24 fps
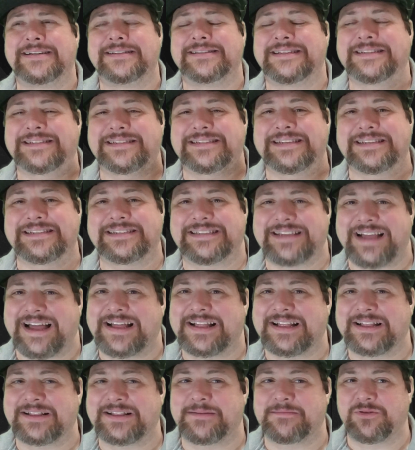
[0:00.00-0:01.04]
this is
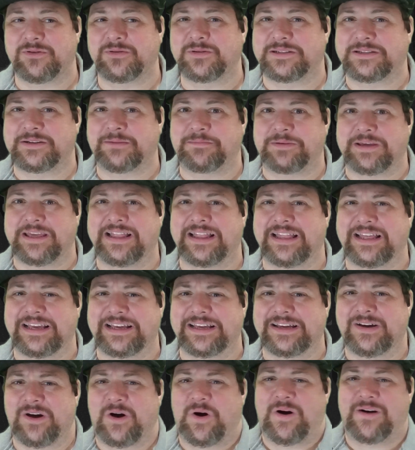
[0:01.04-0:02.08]
not the most
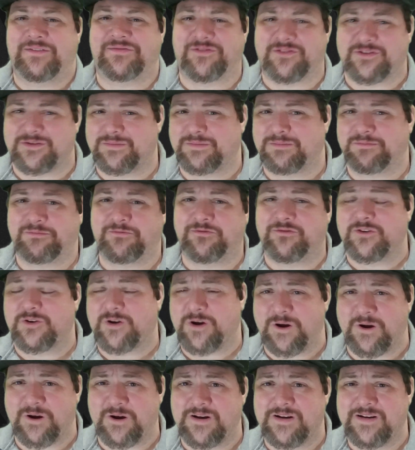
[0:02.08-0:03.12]
appealing offer for
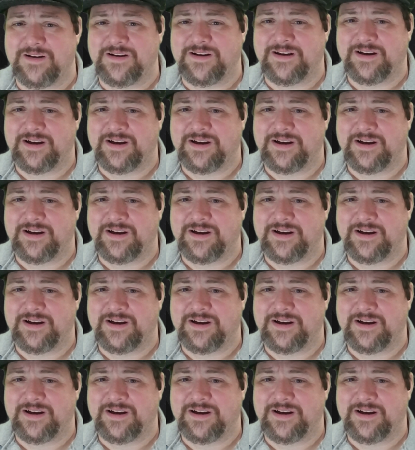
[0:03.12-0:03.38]
her.